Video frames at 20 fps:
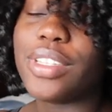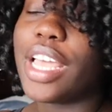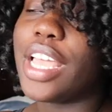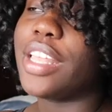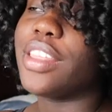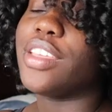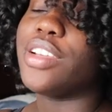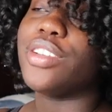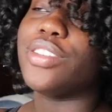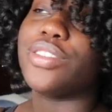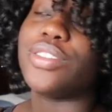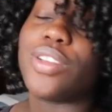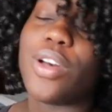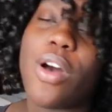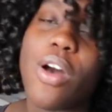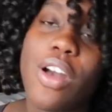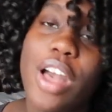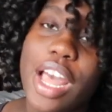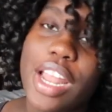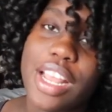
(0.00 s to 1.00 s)
like there's
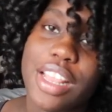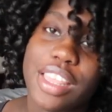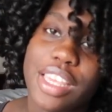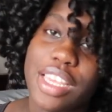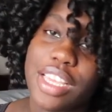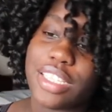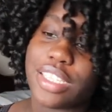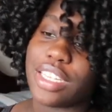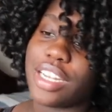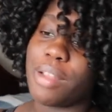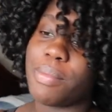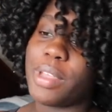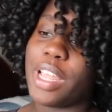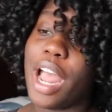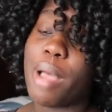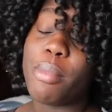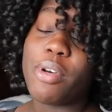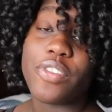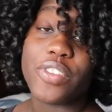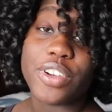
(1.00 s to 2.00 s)
all kind of things and i mean
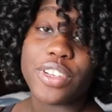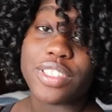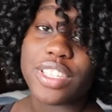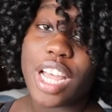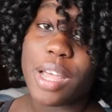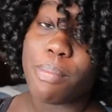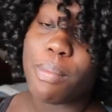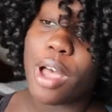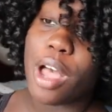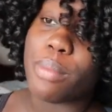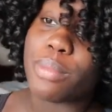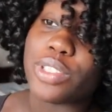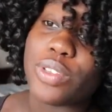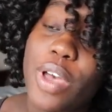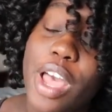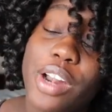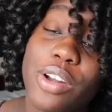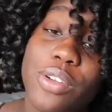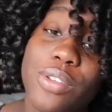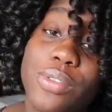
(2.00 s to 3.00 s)
i'm a first time mom so
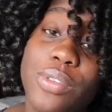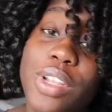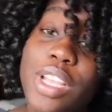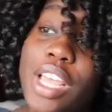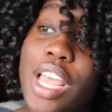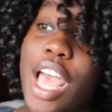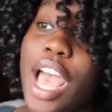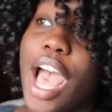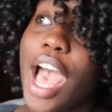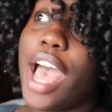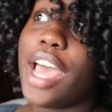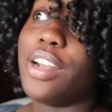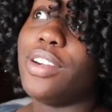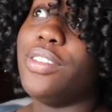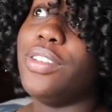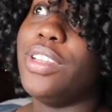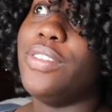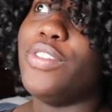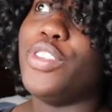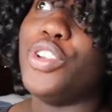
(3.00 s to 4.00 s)
i don't i
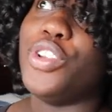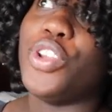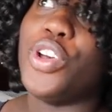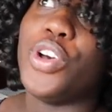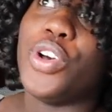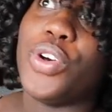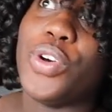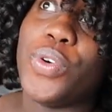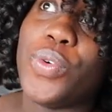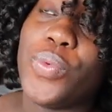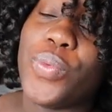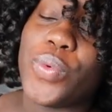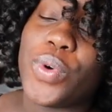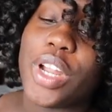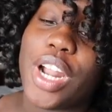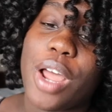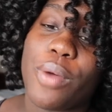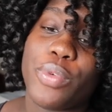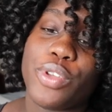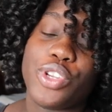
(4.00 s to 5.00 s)
don't even know
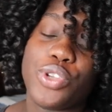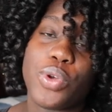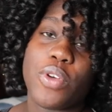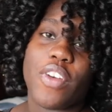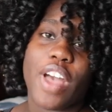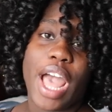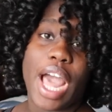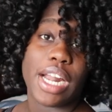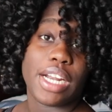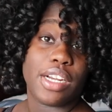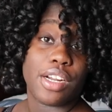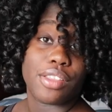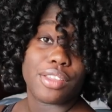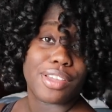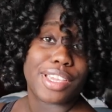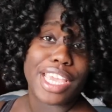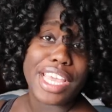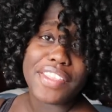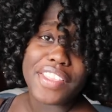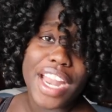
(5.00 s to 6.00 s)
what i would do if i had another
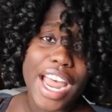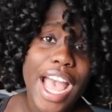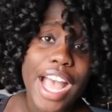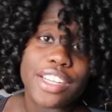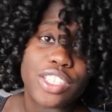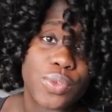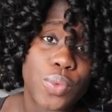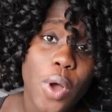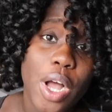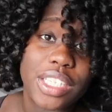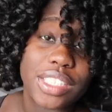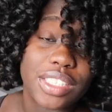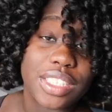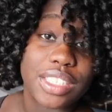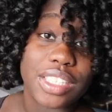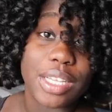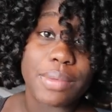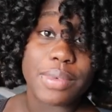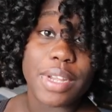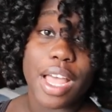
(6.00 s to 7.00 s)
kid that i had to watch at the
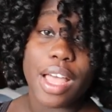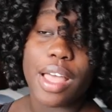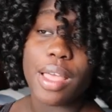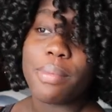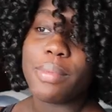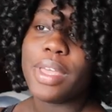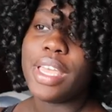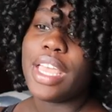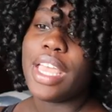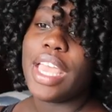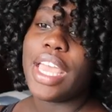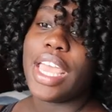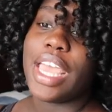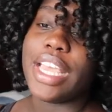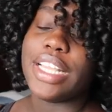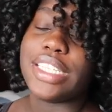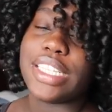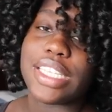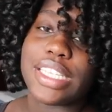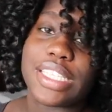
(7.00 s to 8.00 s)
same time
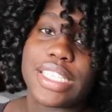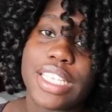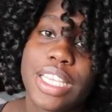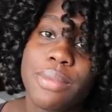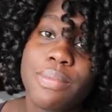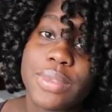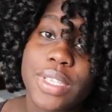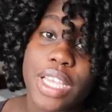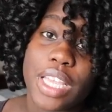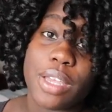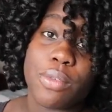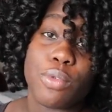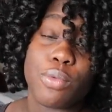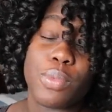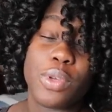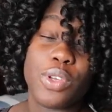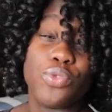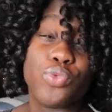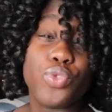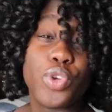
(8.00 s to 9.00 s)
it just seems like it would
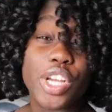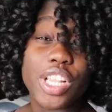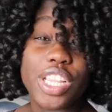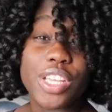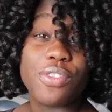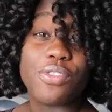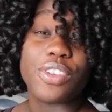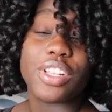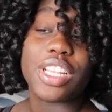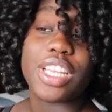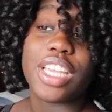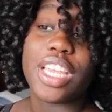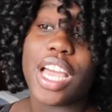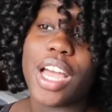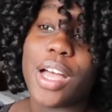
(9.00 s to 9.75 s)
be really really